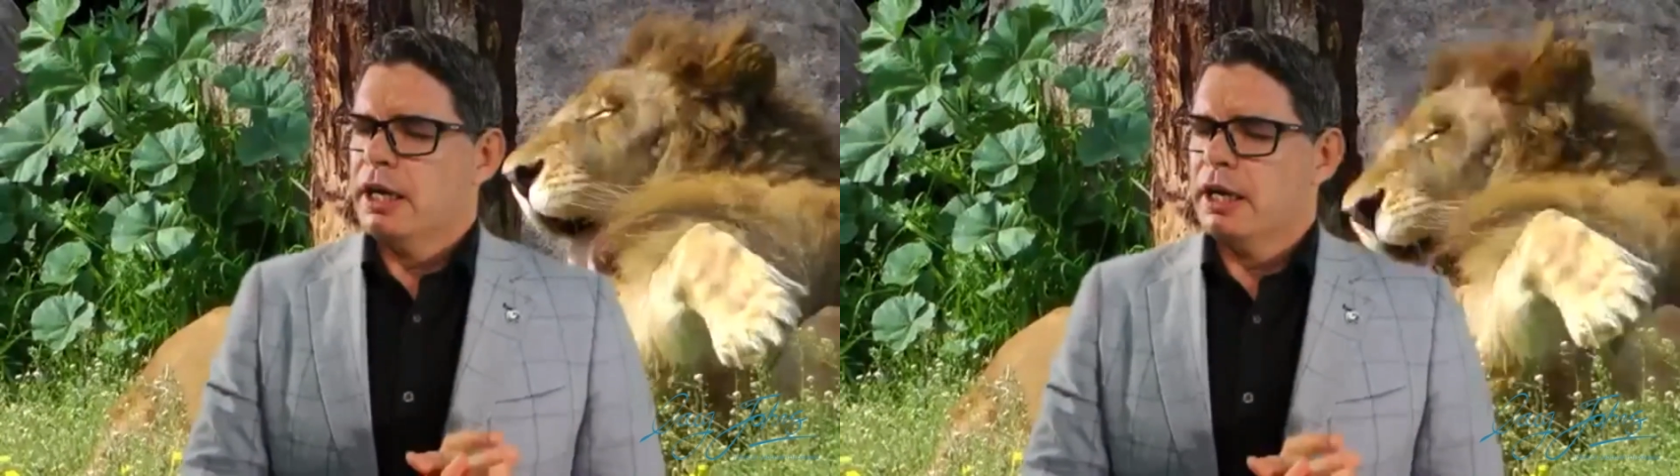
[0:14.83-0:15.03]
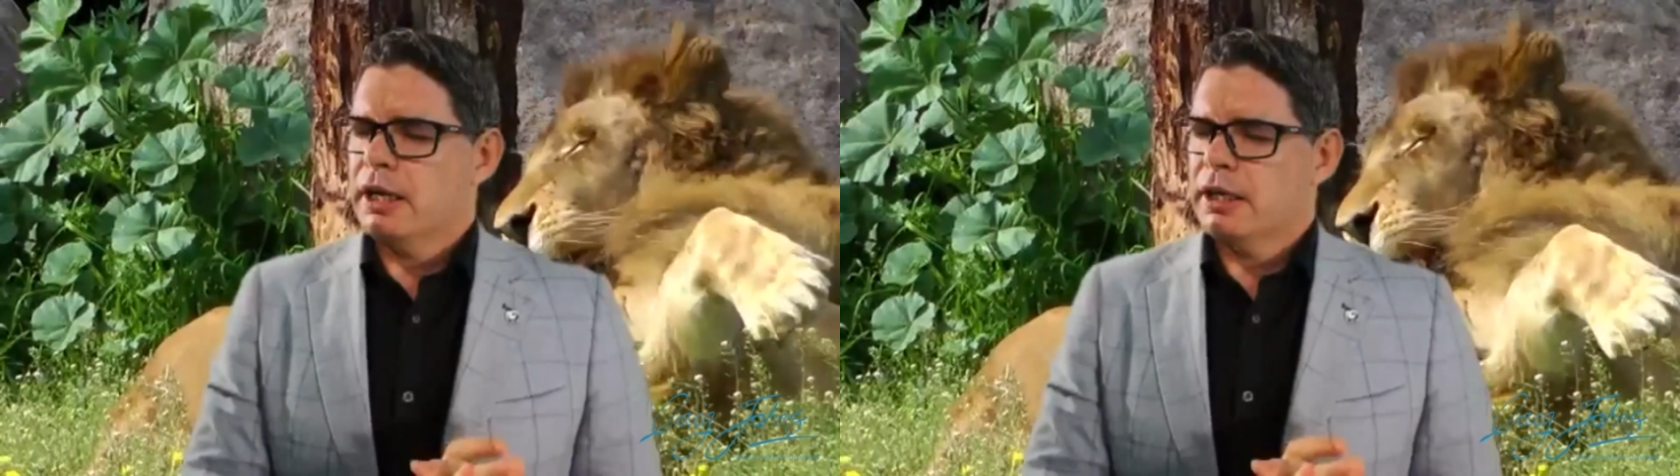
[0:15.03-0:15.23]

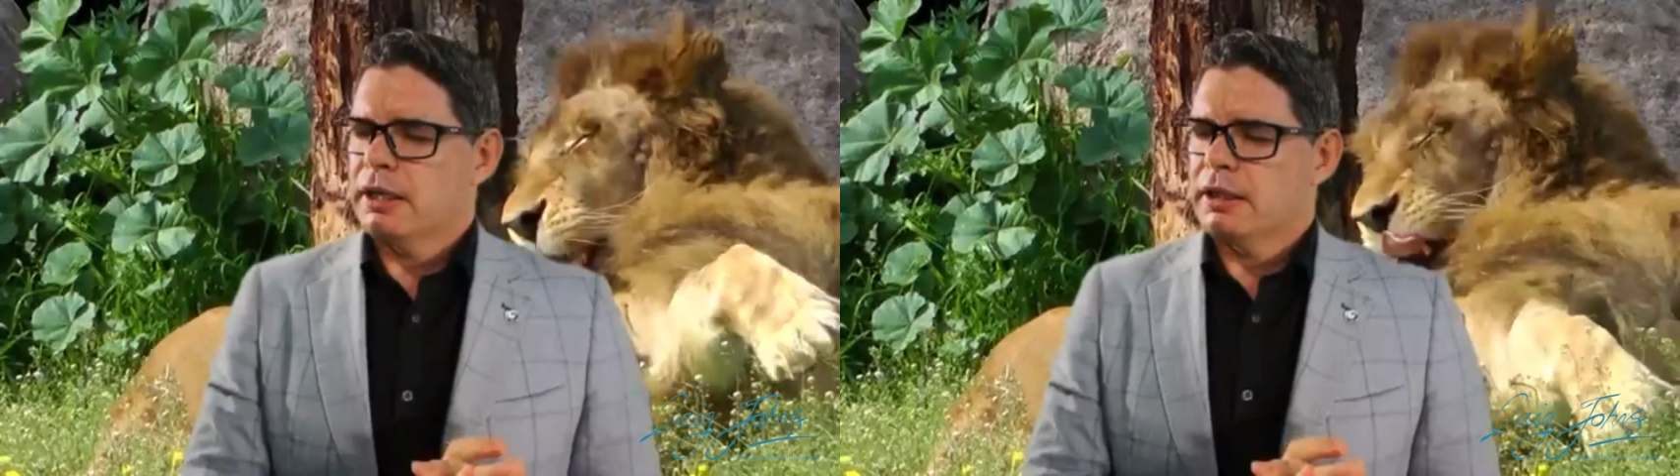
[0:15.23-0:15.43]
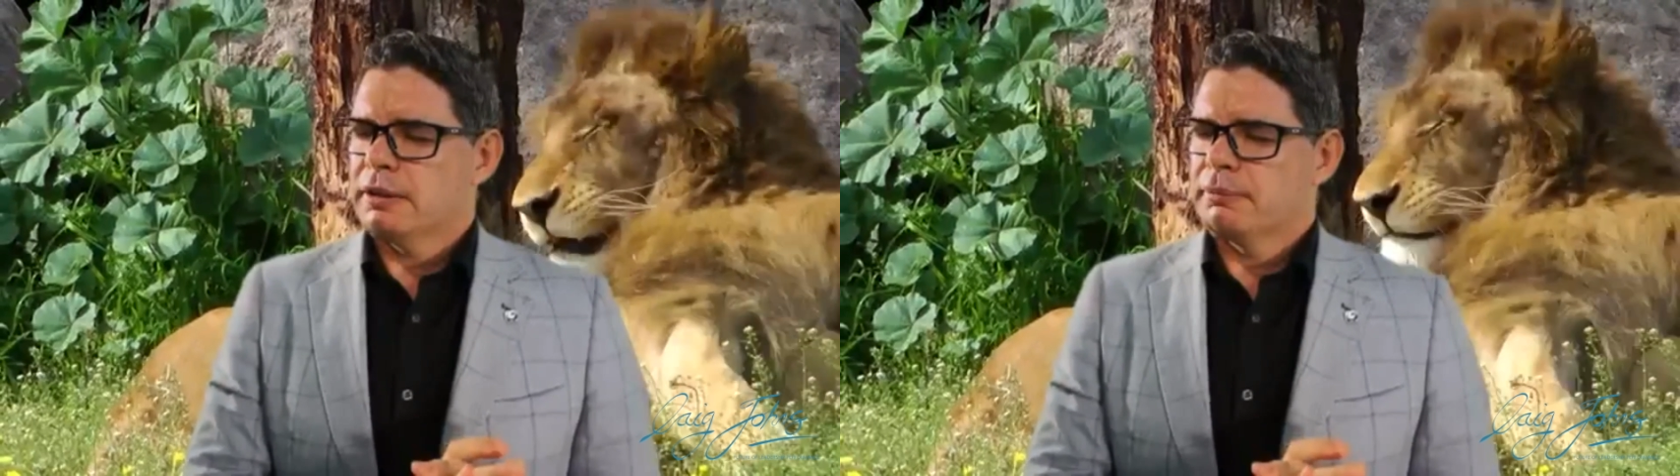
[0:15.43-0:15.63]

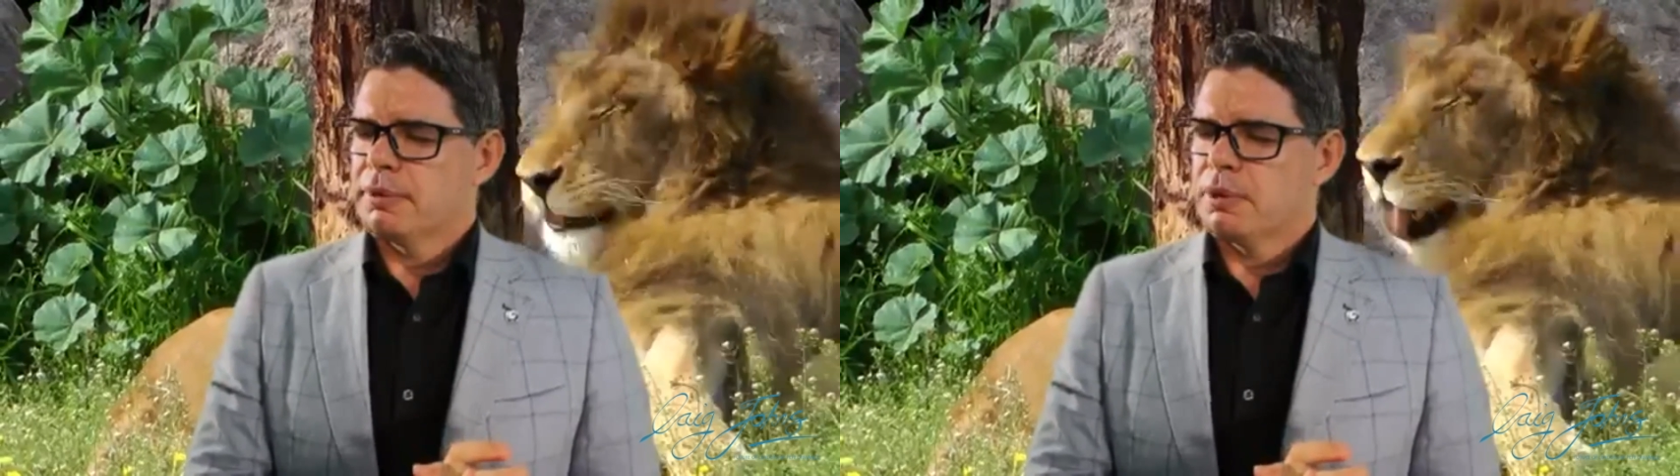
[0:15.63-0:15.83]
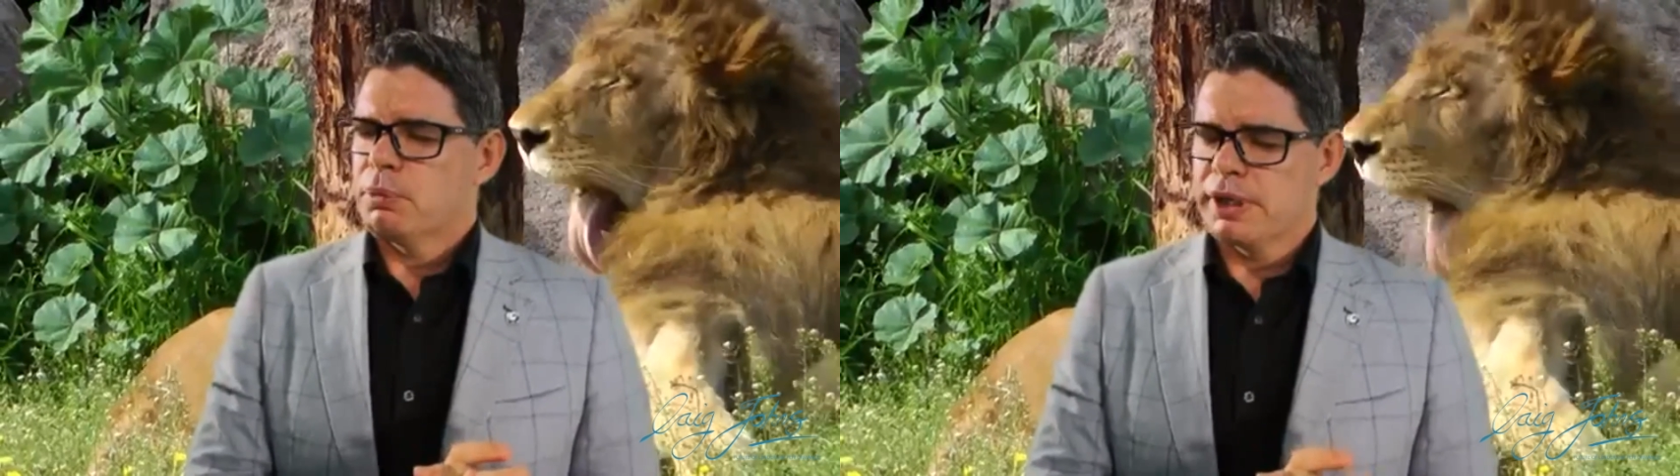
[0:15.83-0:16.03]
um,
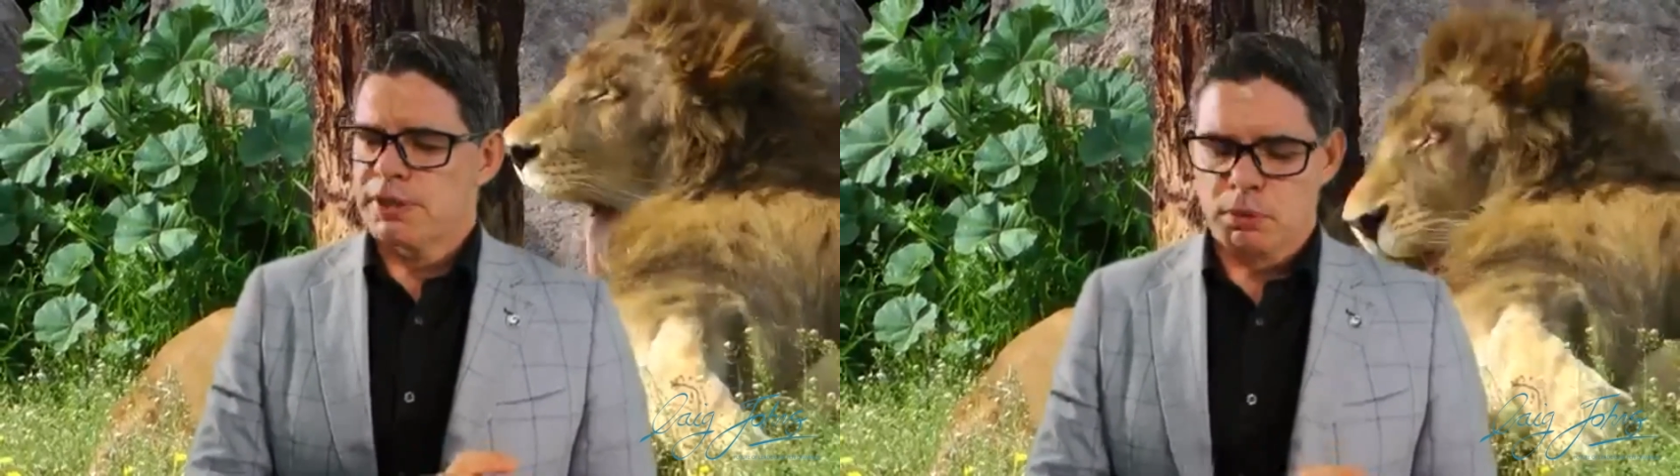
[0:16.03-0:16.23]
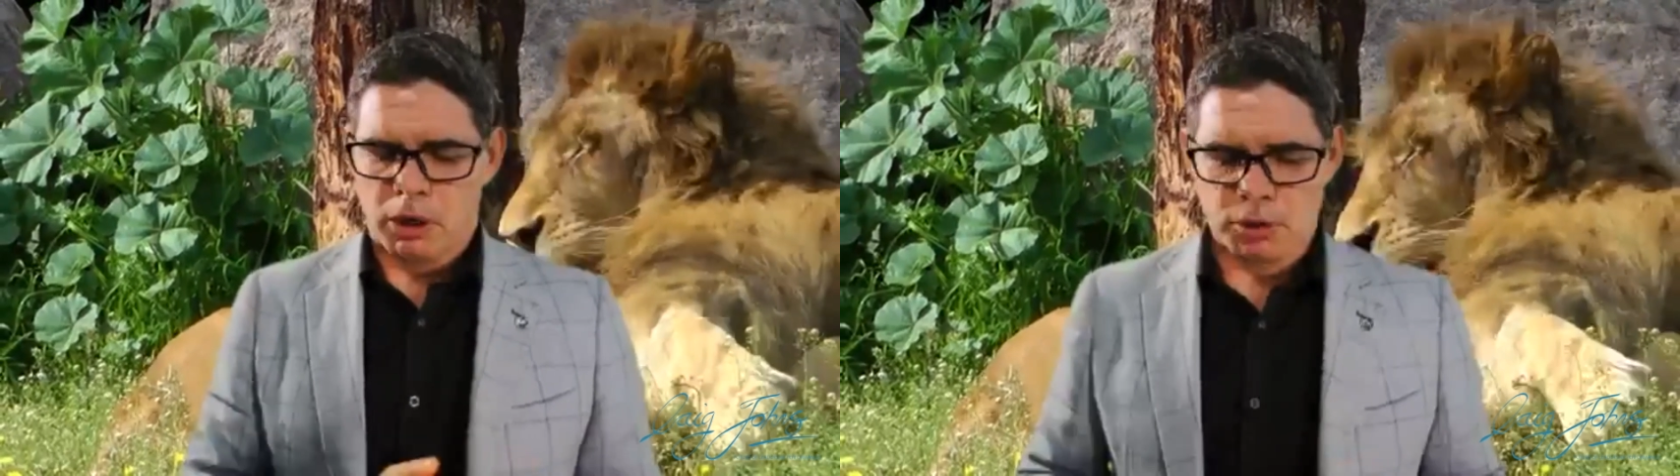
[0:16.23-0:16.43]
Reece
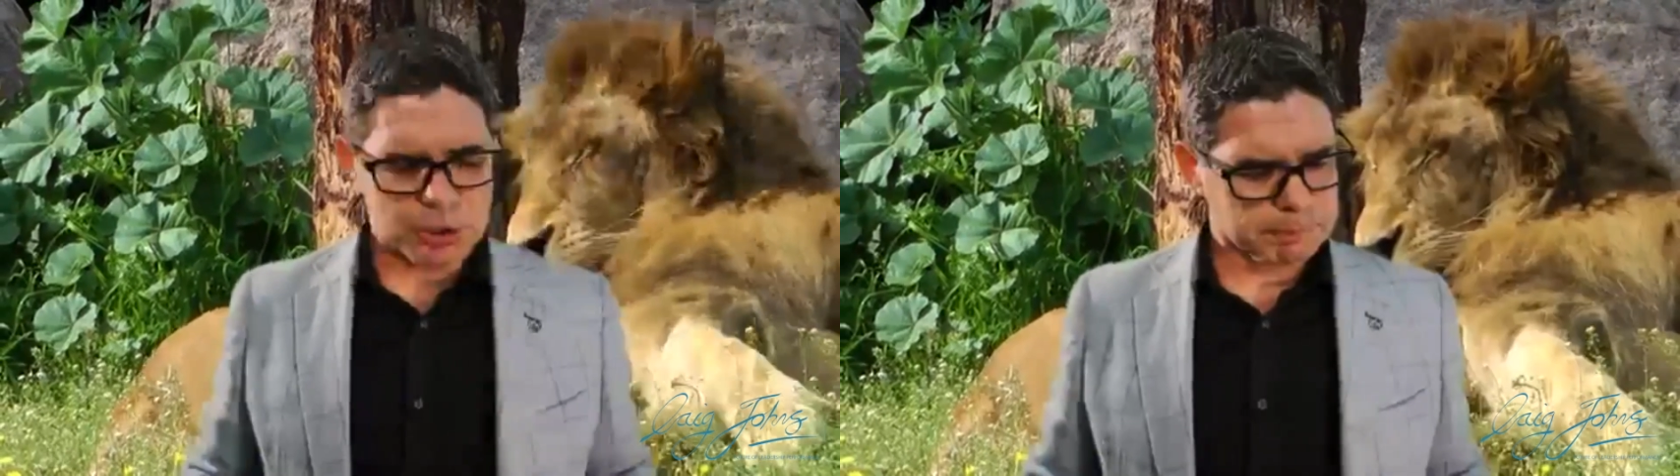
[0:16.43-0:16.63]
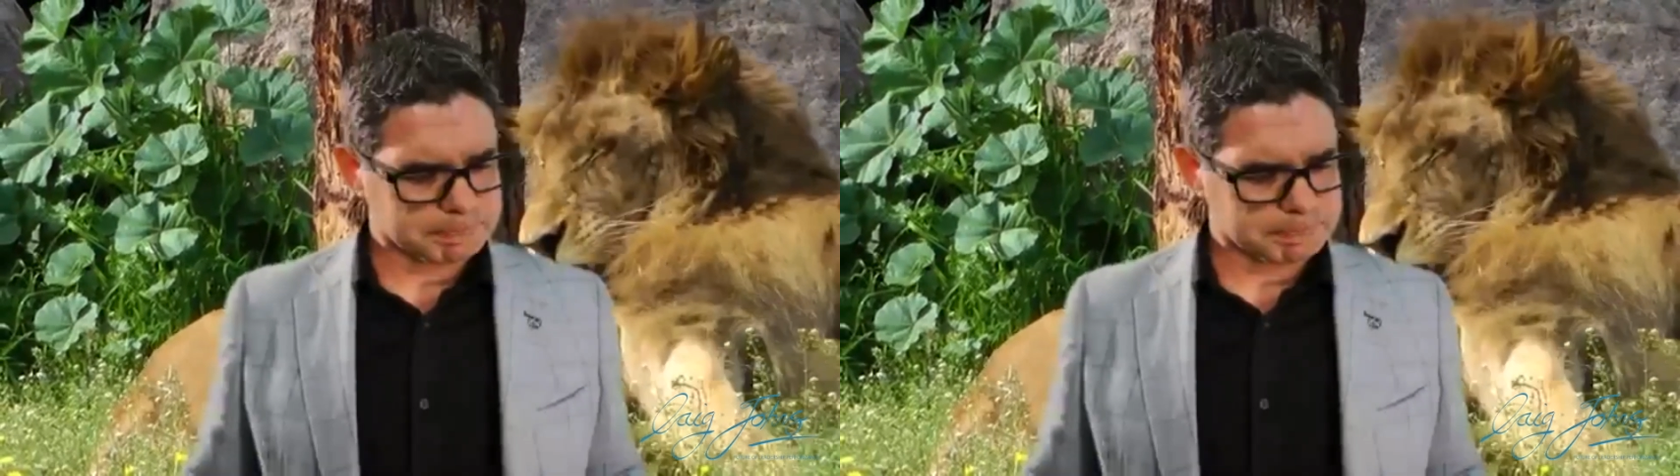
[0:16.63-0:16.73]
Walsh,